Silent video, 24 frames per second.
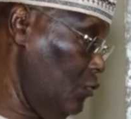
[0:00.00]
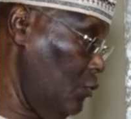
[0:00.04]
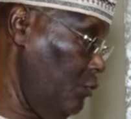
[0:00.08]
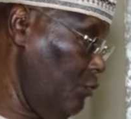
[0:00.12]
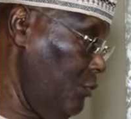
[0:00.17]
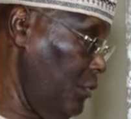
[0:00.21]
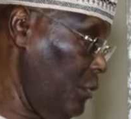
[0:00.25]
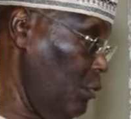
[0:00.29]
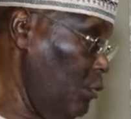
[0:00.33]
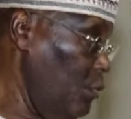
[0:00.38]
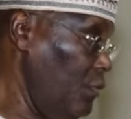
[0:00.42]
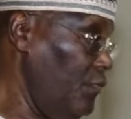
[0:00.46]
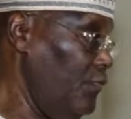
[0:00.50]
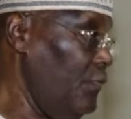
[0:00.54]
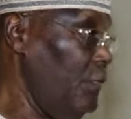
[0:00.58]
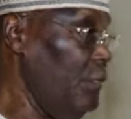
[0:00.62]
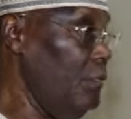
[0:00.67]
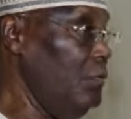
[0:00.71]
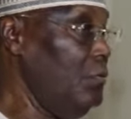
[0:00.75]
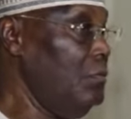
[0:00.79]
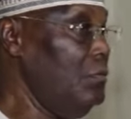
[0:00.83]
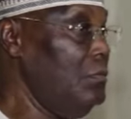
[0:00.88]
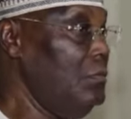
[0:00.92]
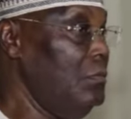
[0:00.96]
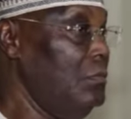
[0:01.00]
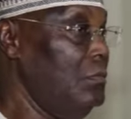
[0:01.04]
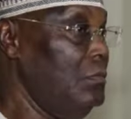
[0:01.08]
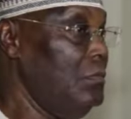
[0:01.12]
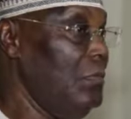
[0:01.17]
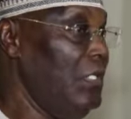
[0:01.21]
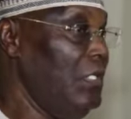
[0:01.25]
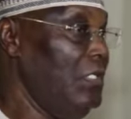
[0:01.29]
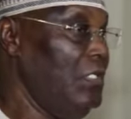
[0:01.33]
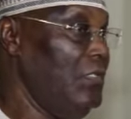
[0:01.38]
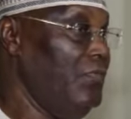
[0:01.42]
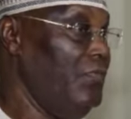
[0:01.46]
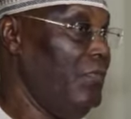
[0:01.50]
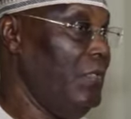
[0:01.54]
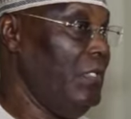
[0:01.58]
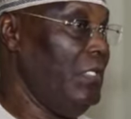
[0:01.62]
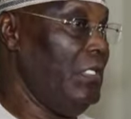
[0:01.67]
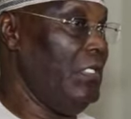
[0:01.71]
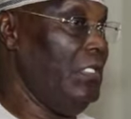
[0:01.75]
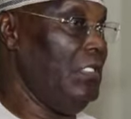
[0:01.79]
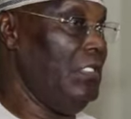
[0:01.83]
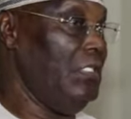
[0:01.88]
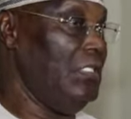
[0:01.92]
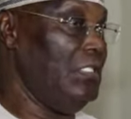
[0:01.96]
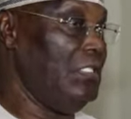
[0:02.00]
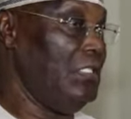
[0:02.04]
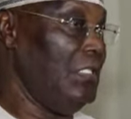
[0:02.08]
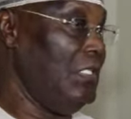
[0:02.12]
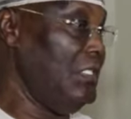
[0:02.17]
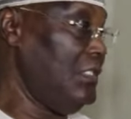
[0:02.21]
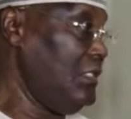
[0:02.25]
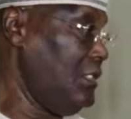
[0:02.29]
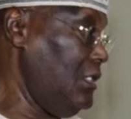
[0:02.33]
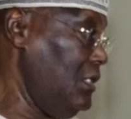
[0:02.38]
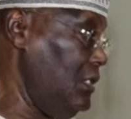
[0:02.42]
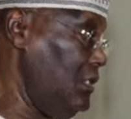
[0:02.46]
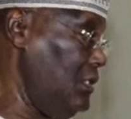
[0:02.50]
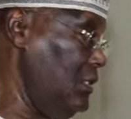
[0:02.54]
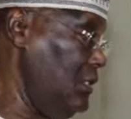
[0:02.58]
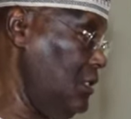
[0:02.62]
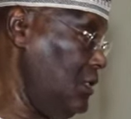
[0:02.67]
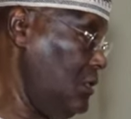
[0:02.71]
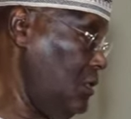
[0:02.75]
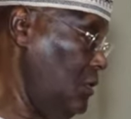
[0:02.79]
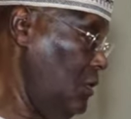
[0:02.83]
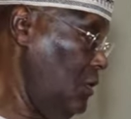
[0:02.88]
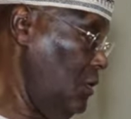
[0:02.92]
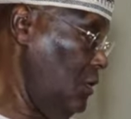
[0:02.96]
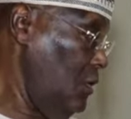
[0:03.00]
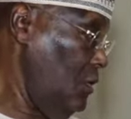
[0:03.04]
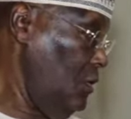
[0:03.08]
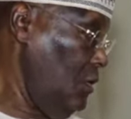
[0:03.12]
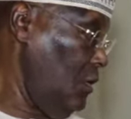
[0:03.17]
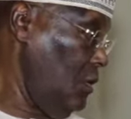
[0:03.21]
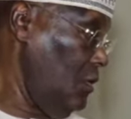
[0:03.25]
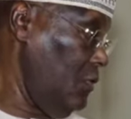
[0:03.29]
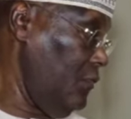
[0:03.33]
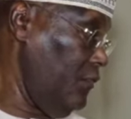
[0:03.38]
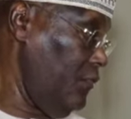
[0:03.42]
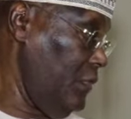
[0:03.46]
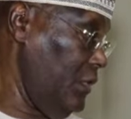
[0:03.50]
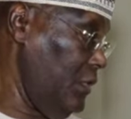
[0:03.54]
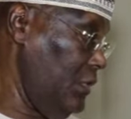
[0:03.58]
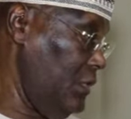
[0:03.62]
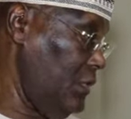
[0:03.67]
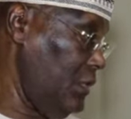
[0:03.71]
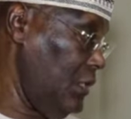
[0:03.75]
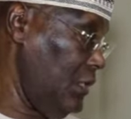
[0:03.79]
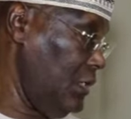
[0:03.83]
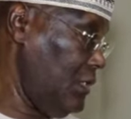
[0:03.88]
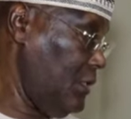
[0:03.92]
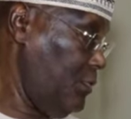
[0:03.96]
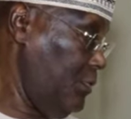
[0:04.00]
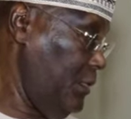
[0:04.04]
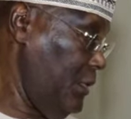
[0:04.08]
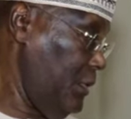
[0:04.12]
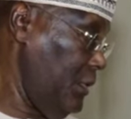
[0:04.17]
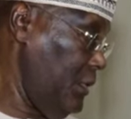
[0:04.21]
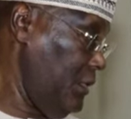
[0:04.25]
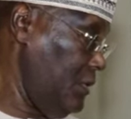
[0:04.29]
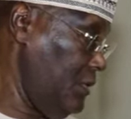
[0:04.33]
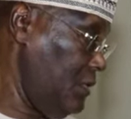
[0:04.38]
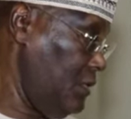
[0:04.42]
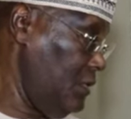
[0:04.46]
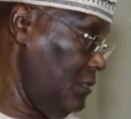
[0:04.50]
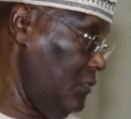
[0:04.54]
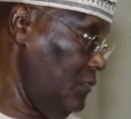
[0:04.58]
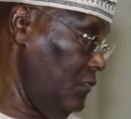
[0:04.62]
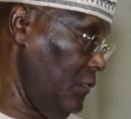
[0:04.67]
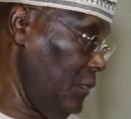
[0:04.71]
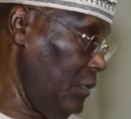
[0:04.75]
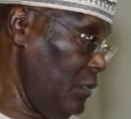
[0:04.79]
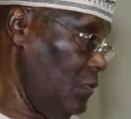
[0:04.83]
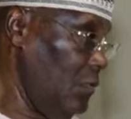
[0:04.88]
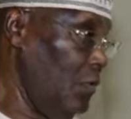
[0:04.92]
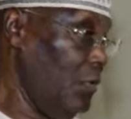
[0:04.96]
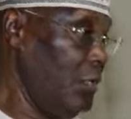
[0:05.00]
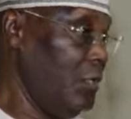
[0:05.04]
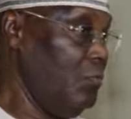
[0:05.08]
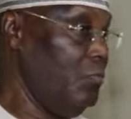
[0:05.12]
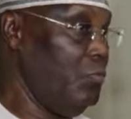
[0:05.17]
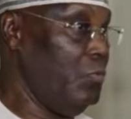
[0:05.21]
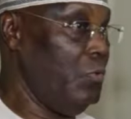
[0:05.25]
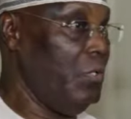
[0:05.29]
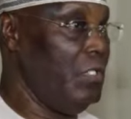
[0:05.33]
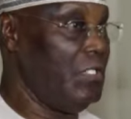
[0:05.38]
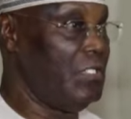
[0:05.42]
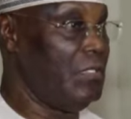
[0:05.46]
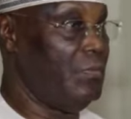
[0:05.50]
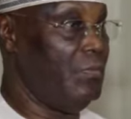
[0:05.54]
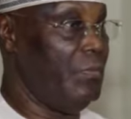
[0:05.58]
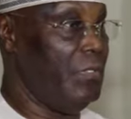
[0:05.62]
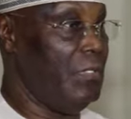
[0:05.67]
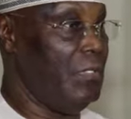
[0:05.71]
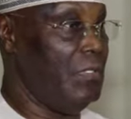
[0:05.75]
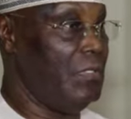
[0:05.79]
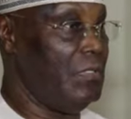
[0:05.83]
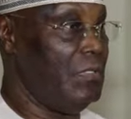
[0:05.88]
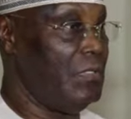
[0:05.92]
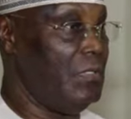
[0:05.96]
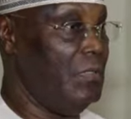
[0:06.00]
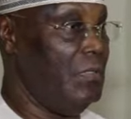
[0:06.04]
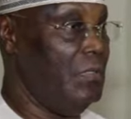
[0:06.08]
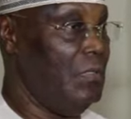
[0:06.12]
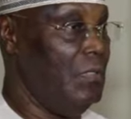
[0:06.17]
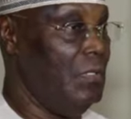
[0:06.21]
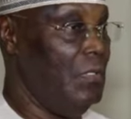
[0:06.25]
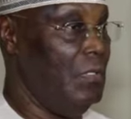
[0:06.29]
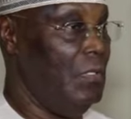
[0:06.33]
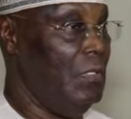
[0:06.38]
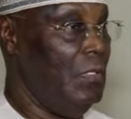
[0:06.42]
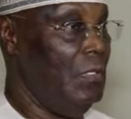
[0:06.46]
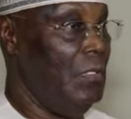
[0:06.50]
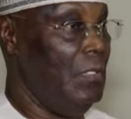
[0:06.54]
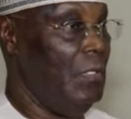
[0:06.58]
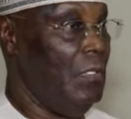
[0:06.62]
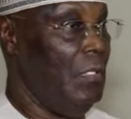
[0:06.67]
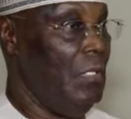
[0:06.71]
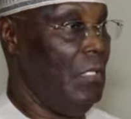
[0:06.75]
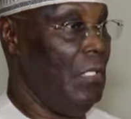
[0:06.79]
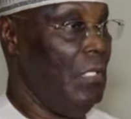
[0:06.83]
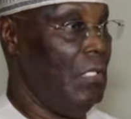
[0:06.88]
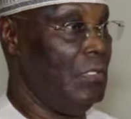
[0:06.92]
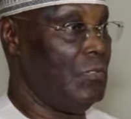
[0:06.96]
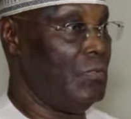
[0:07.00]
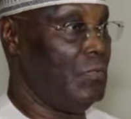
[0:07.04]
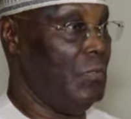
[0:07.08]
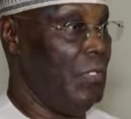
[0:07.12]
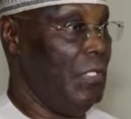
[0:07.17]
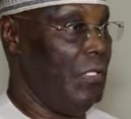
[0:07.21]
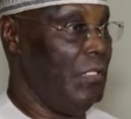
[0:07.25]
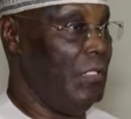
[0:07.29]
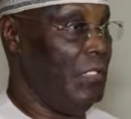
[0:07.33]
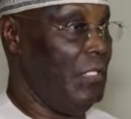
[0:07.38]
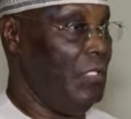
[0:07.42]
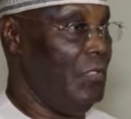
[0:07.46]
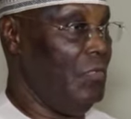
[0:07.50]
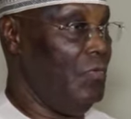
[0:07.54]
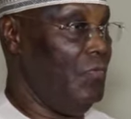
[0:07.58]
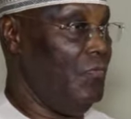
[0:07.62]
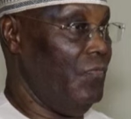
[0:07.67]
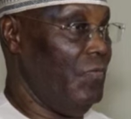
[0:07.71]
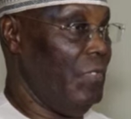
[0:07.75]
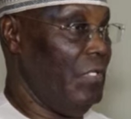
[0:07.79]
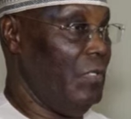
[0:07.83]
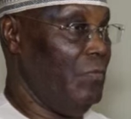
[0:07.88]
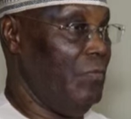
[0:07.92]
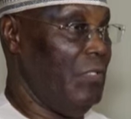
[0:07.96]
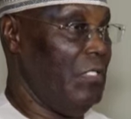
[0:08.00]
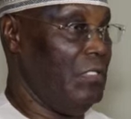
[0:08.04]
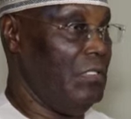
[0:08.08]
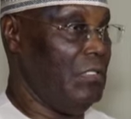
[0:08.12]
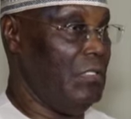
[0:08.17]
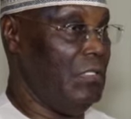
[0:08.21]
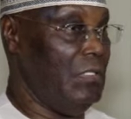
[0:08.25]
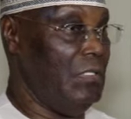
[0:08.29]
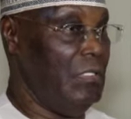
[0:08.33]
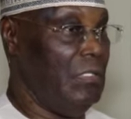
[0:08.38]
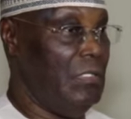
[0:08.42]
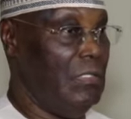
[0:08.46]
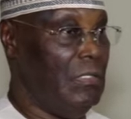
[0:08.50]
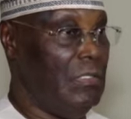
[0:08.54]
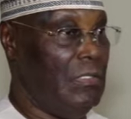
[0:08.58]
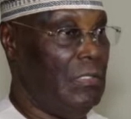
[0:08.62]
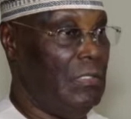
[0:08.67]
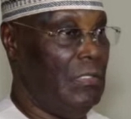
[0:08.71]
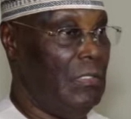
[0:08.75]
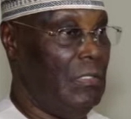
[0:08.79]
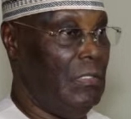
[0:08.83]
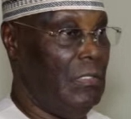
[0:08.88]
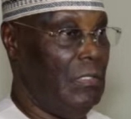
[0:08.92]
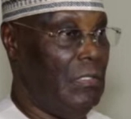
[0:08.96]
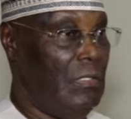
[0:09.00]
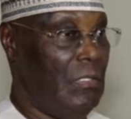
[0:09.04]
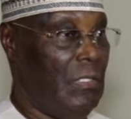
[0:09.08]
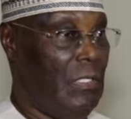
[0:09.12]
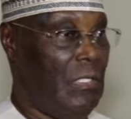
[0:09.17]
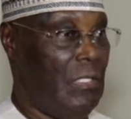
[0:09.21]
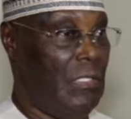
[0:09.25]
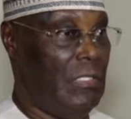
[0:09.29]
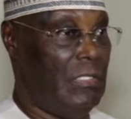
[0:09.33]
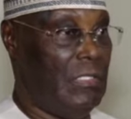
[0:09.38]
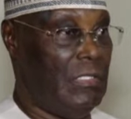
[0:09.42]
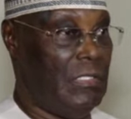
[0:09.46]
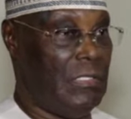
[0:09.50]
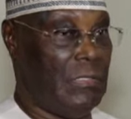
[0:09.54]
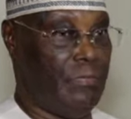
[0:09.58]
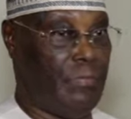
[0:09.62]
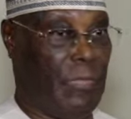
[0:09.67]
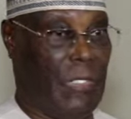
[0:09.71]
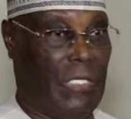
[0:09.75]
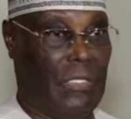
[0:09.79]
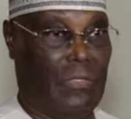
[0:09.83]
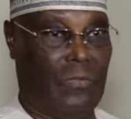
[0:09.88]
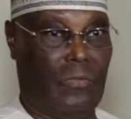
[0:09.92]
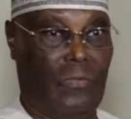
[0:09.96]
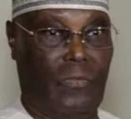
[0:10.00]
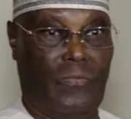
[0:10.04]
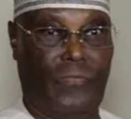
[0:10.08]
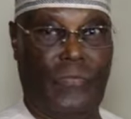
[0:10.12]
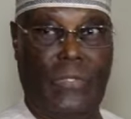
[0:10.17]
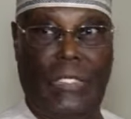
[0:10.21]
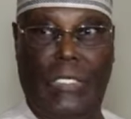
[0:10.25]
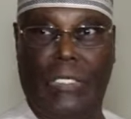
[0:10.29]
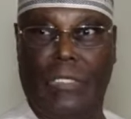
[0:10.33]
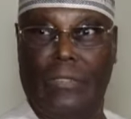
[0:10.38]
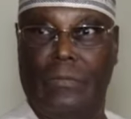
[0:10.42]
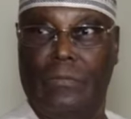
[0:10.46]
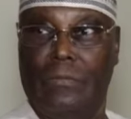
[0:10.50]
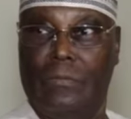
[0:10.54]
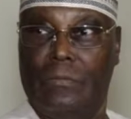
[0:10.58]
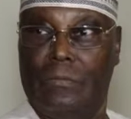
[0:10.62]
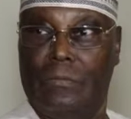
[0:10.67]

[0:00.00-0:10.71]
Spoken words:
be with you at the very initial stages of this experience, very horrible experience. So I thank you very much indeed, in spite of your,